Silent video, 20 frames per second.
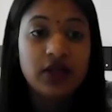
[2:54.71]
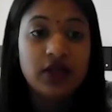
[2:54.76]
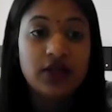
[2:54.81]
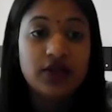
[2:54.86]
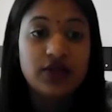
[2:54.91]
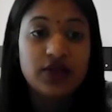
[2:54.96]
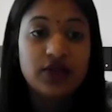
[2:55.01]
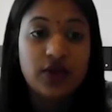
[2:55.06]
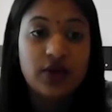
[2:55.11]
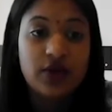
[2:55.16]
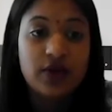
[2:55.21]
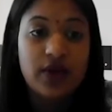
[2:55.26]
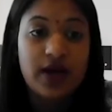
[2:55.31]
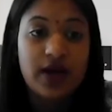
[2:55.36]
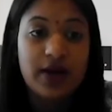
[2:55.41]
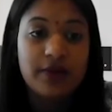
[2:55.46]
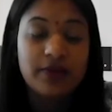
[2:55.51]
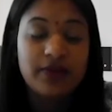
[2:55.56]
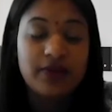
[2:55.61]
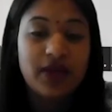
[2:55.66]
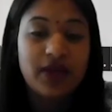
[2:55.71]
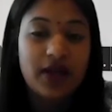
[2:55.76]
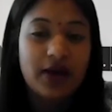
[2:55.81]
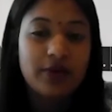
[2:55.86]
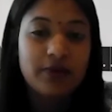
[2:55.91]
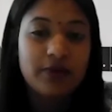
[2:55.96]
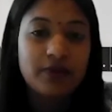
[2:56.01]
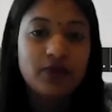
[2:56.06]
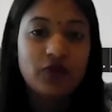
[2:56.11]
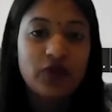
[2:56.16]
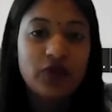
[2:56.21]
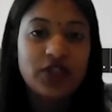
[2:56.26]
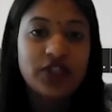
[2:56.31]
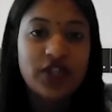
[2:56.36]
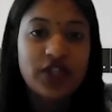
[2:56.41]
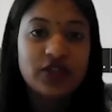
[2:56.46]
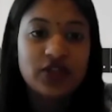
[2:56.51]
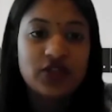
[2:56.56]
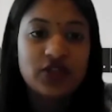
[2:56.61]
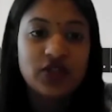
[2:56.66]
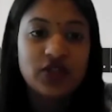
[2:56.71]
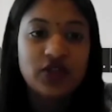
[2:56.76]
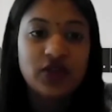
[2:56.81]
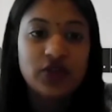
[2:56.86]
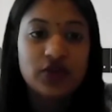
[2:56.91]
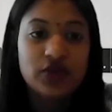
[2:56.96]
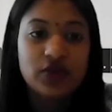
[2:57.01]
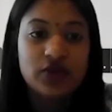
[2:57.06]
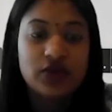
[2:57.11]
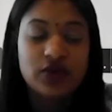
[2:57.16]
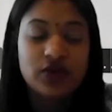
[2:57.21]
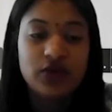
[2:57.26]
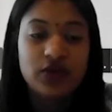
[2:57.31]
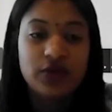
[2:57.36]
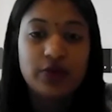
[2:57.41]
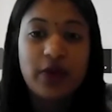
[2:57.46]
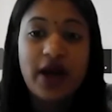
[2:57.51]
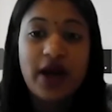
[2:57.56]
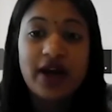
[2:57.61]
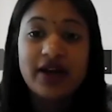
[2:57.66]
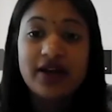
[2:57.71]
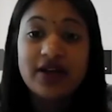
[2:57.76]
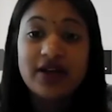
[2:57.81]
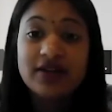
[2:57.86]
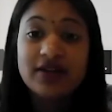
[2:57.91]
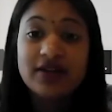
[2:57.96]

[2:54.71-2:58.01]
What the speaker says: So yeah, reach out to your partner.